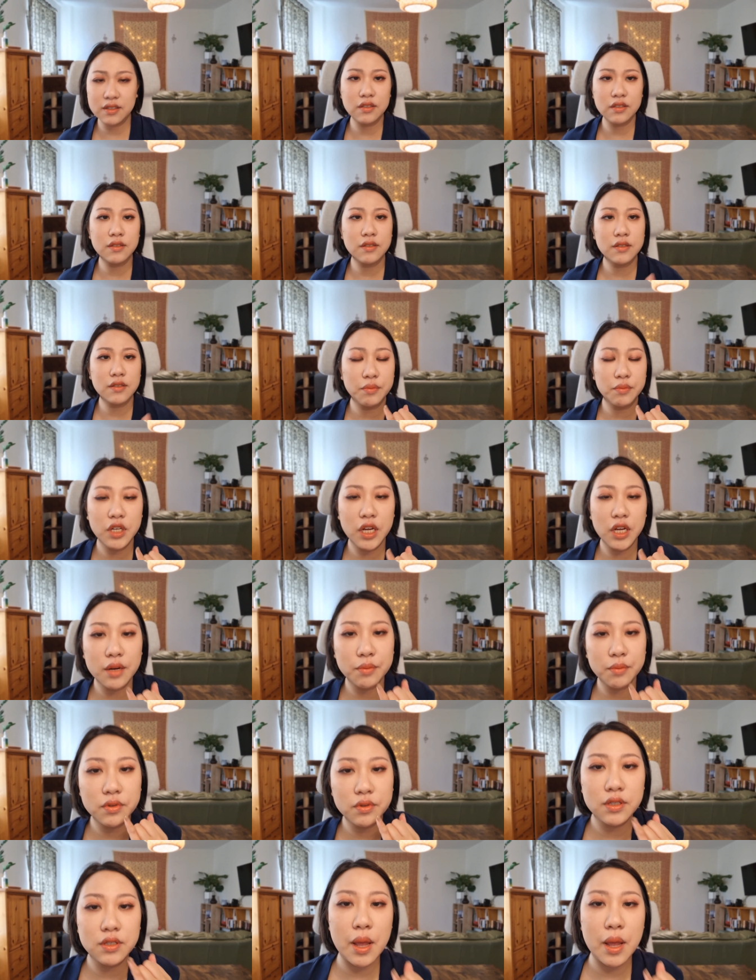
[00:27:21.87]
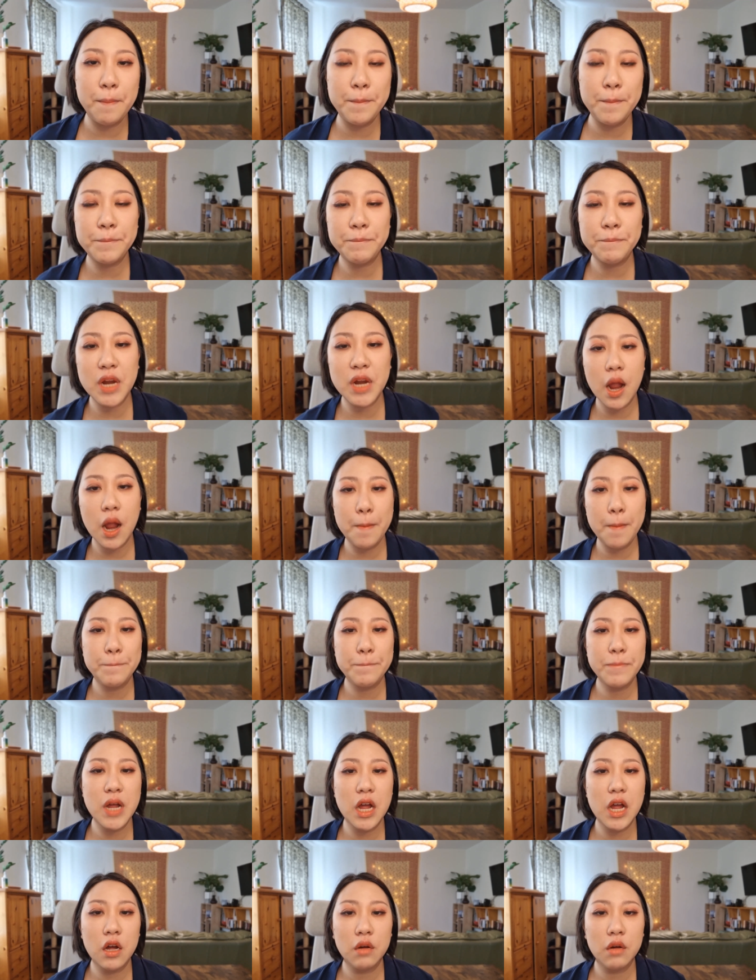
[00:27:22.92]
Sometimes
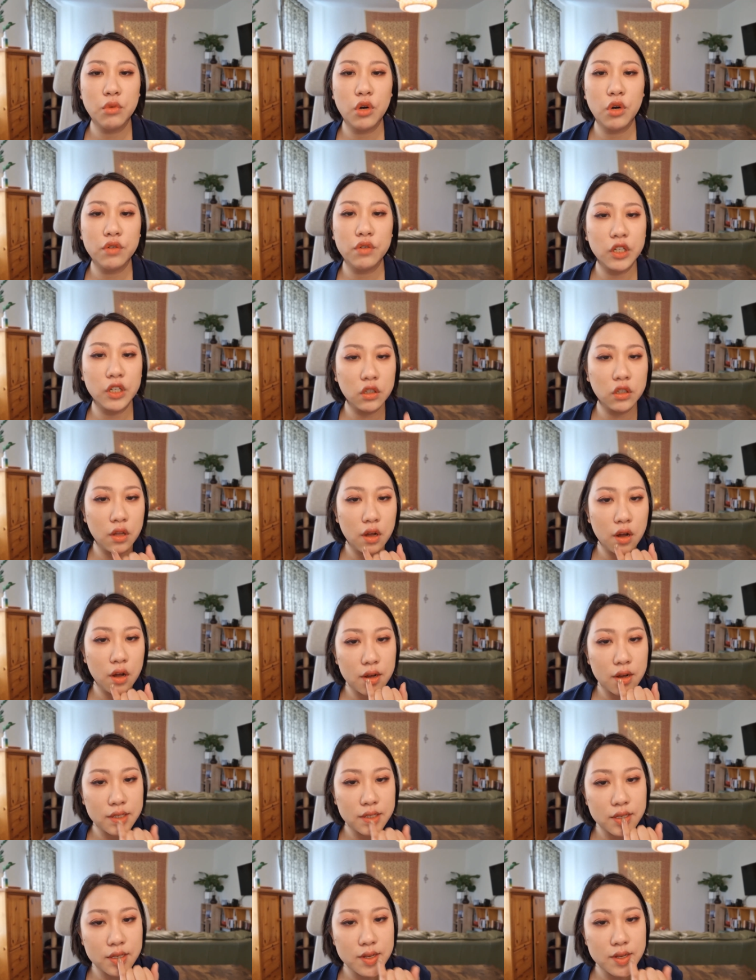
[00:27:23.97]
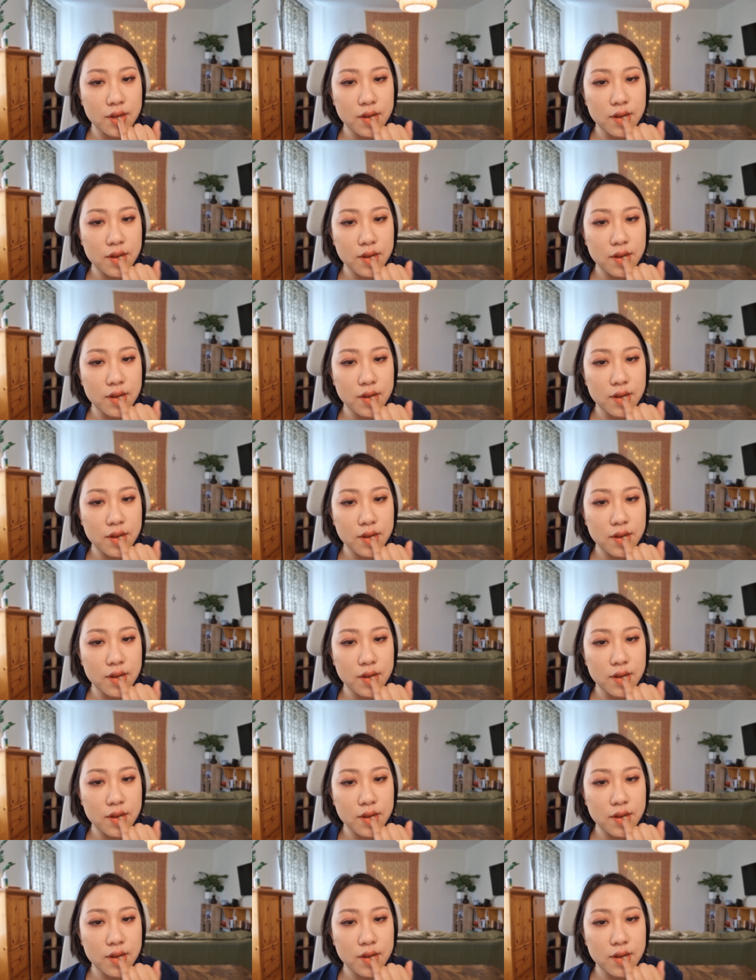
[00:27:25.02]
more of a gloss.